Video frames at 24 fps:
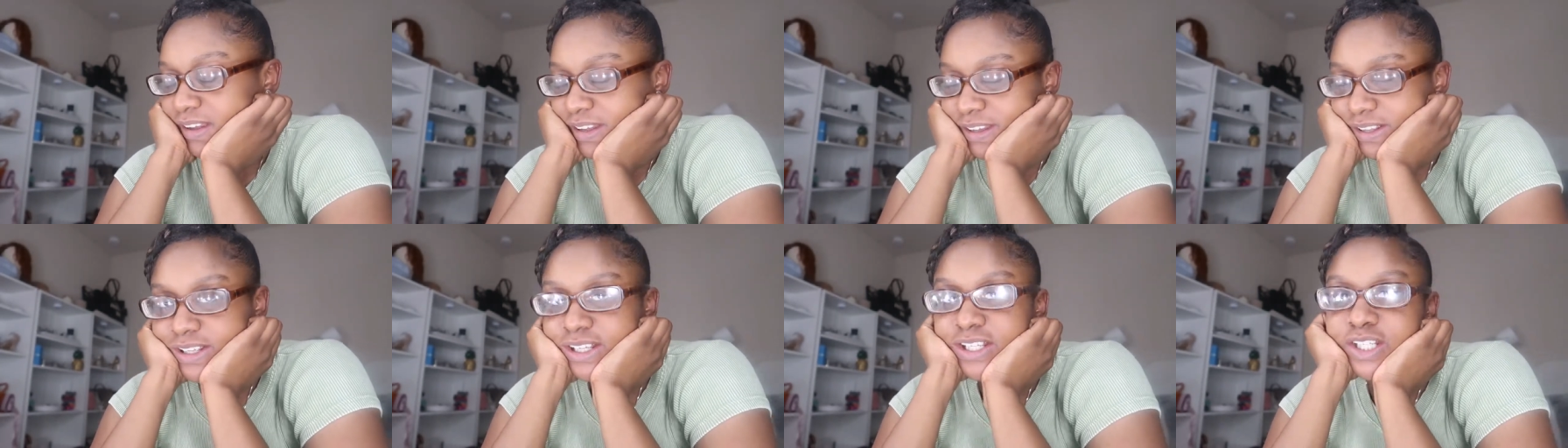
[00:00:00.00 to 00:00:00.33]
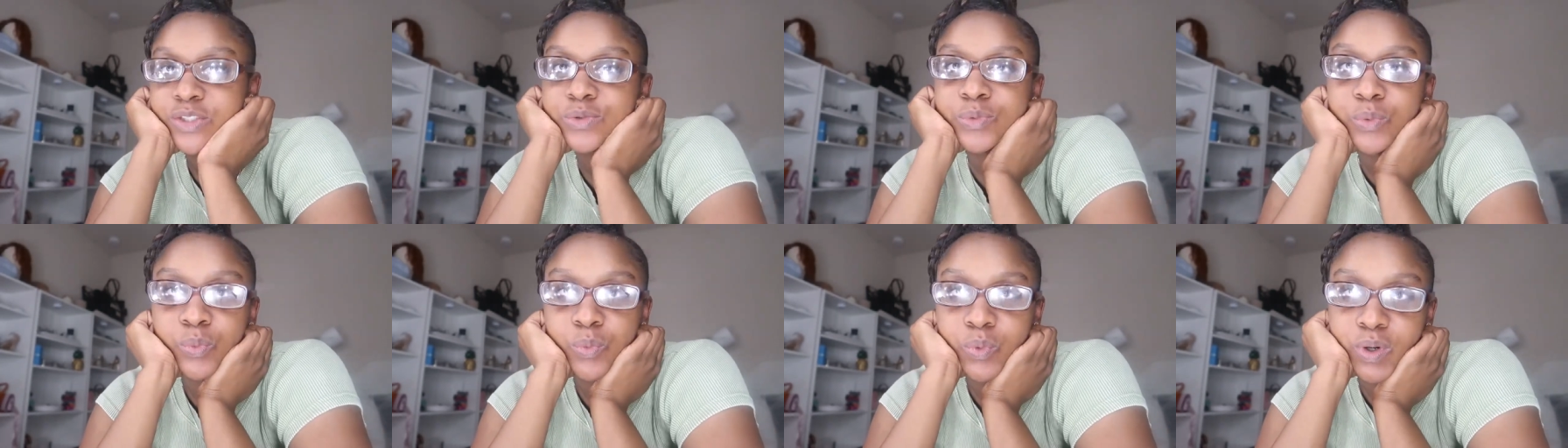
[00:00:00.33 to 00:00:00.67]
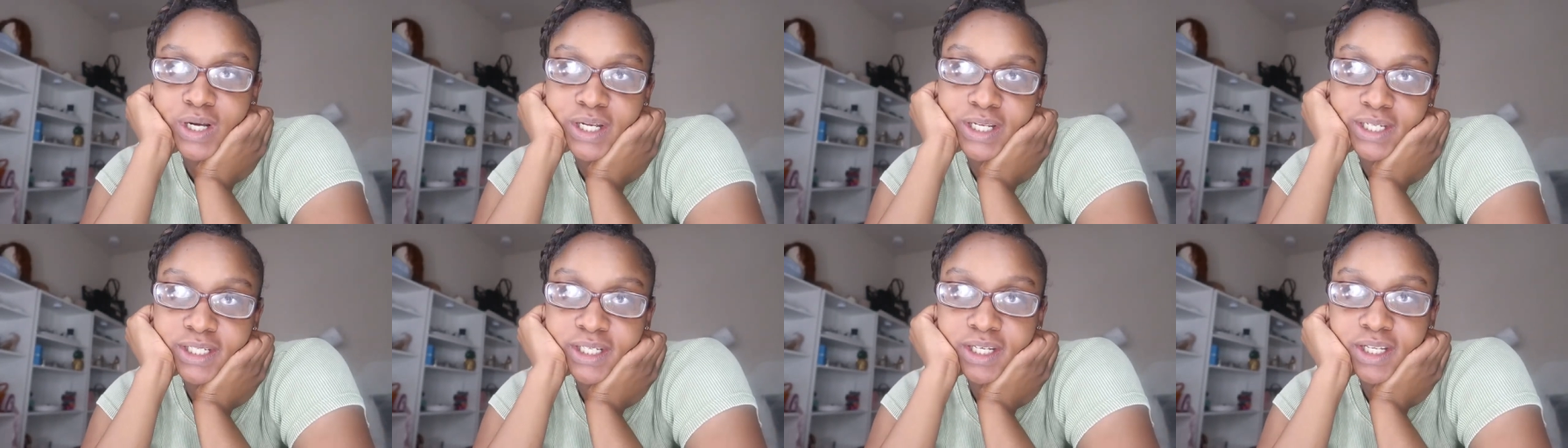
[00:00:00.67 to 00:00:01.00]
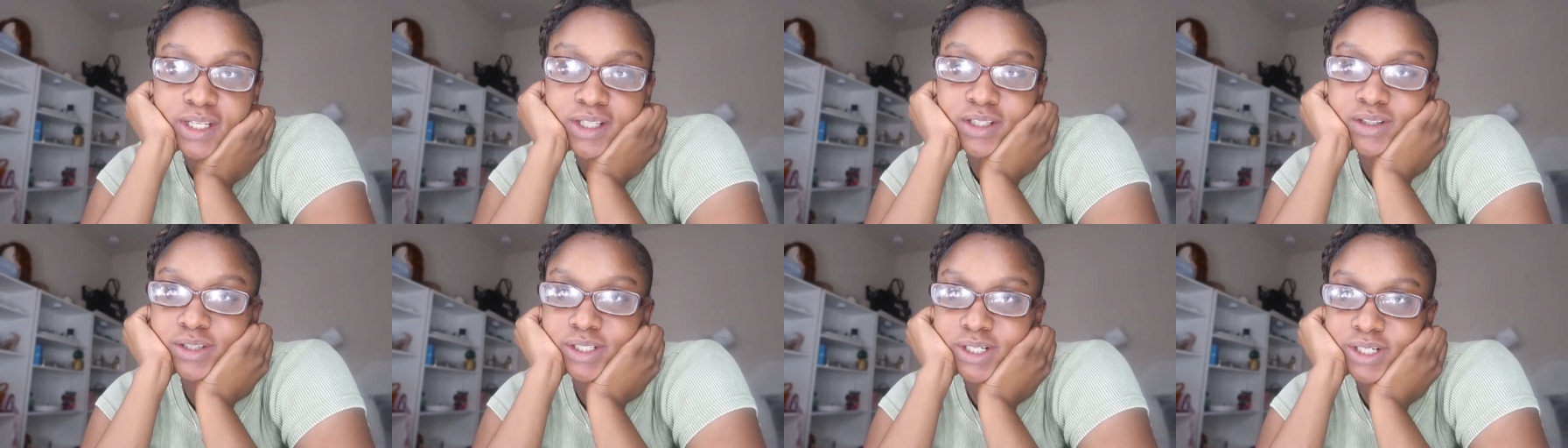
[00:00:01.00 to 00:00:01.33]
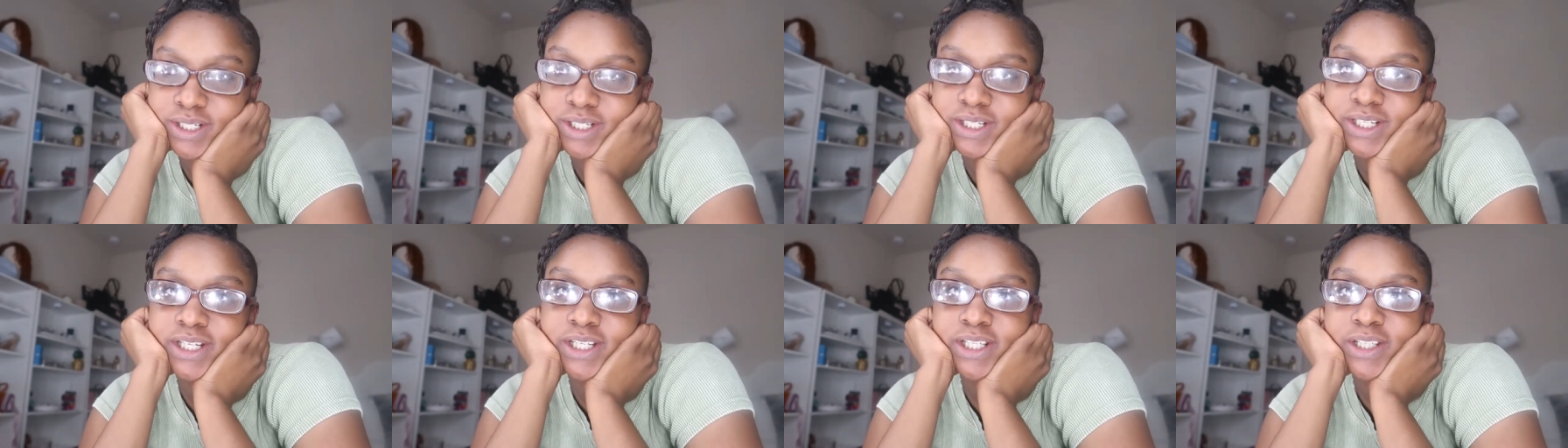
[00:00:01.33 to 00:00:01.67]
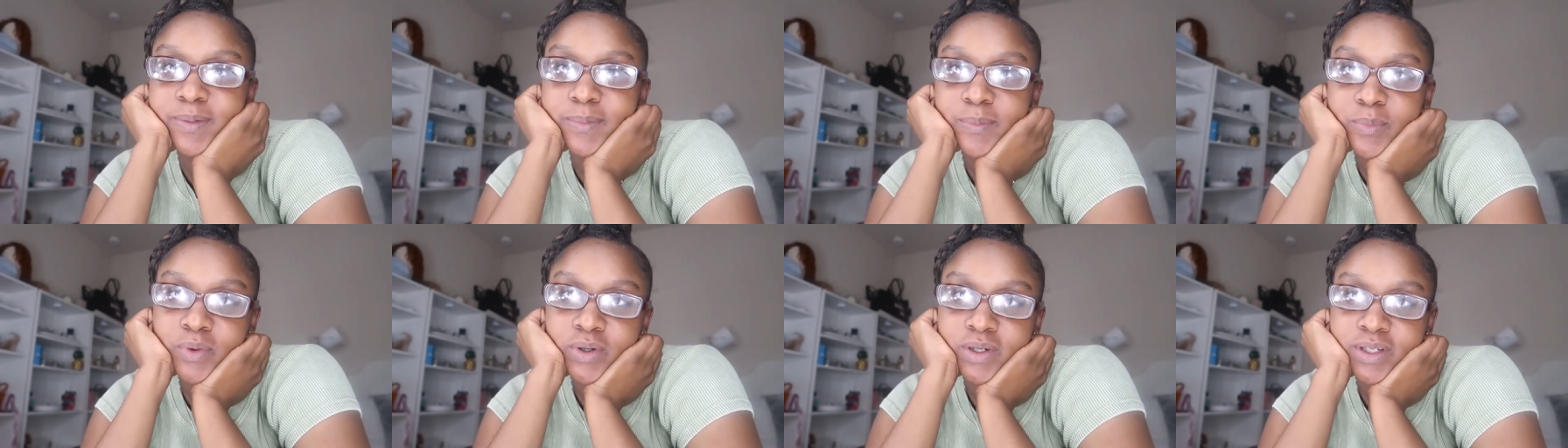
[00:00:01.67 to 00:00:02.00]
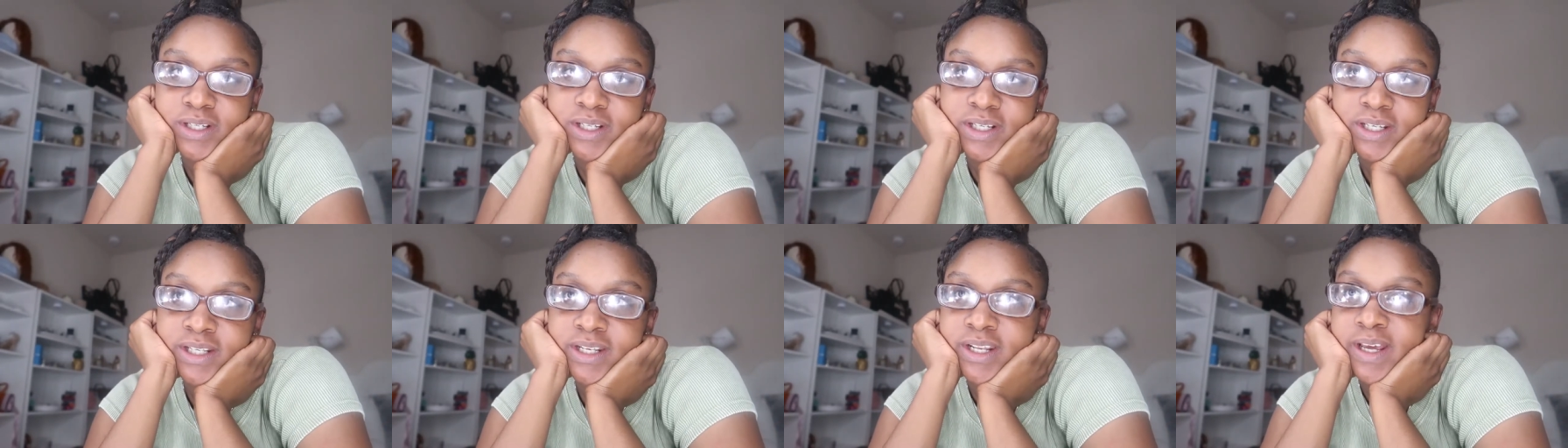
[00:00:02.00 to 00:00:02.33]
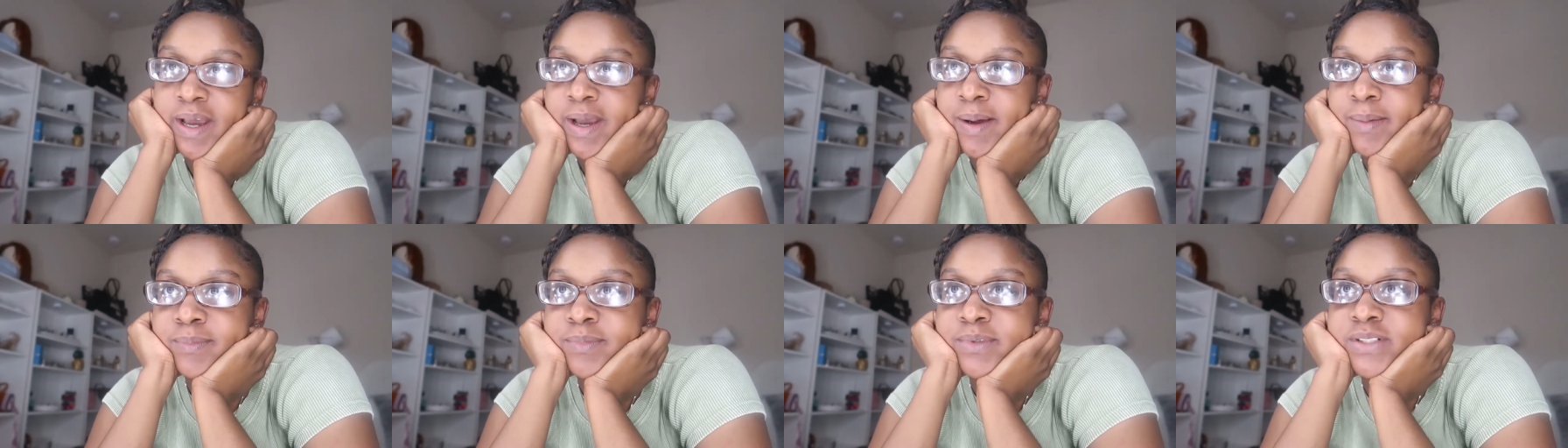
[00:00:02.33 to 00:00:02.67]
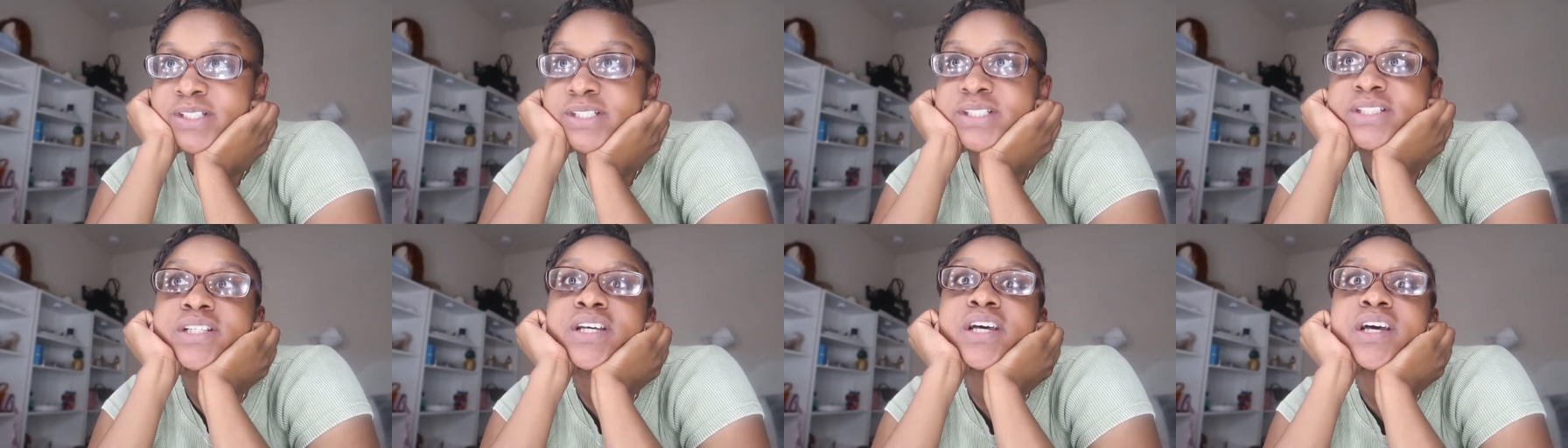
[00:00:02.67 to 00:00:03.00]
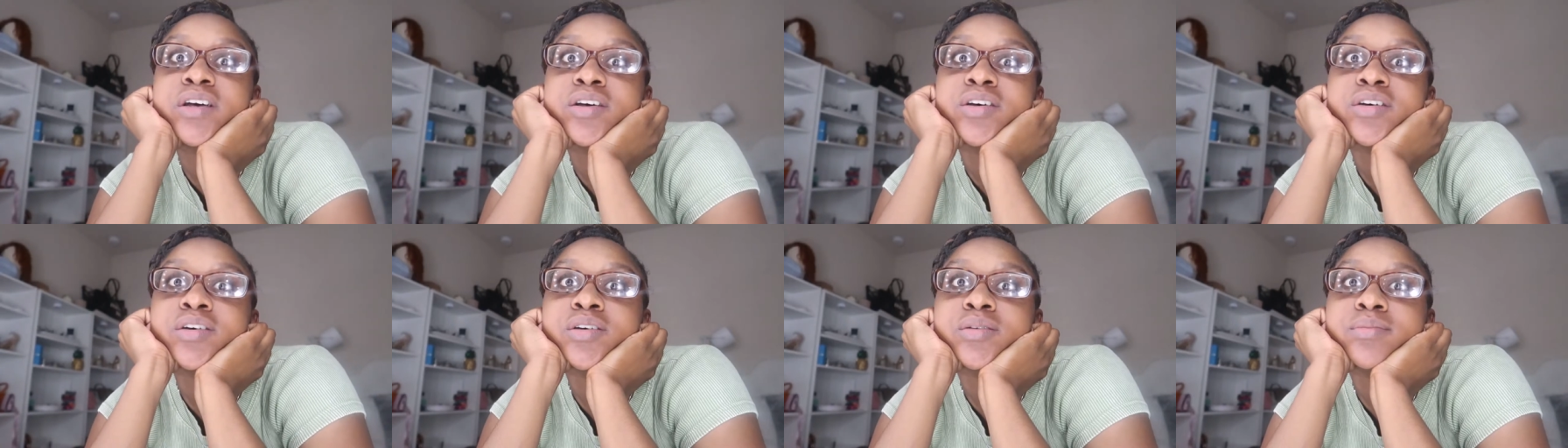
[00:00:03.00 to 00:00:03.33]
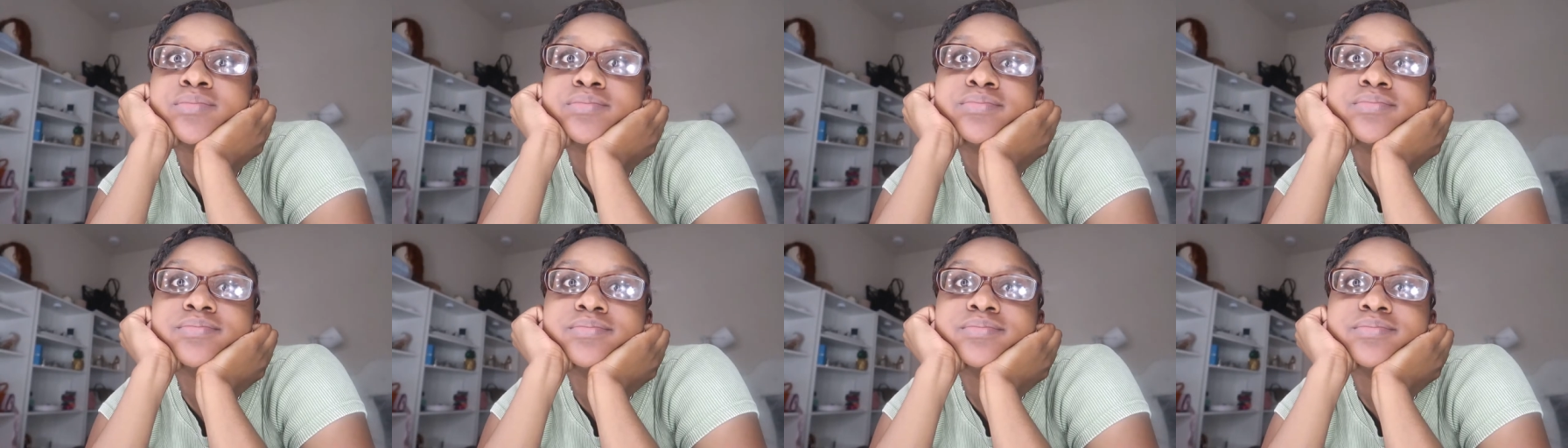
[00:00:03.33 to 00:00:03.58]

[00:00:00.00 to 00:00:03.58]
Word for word: it is one thirty in the morning, and I'm just up